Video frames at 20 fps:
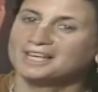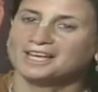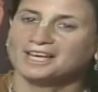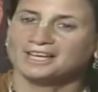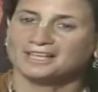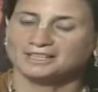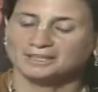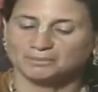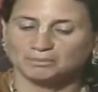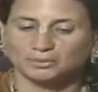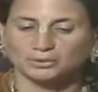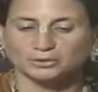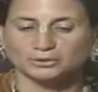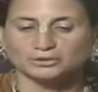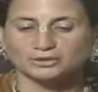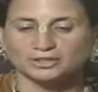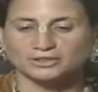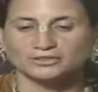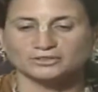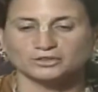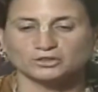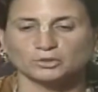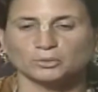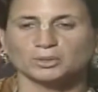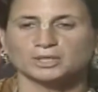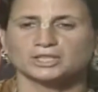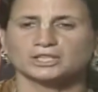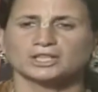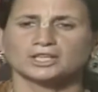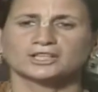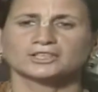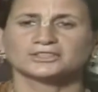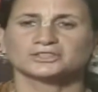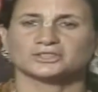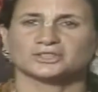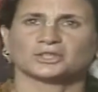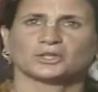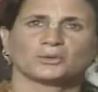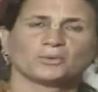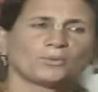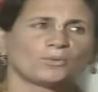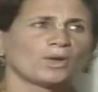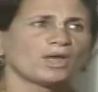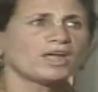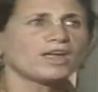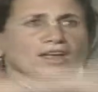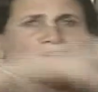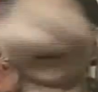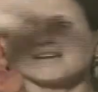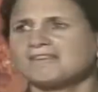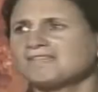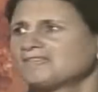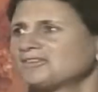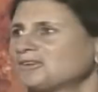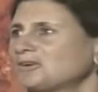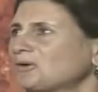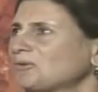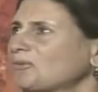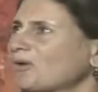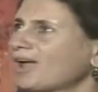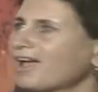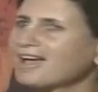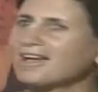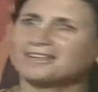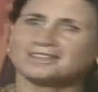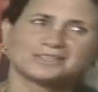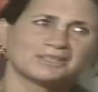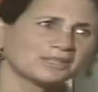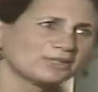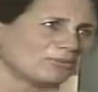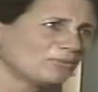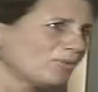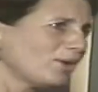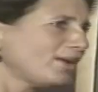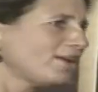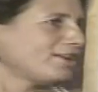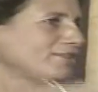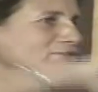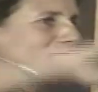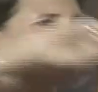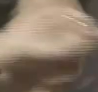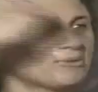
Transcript: And he pulled out the $20 and he waved it around and he waved it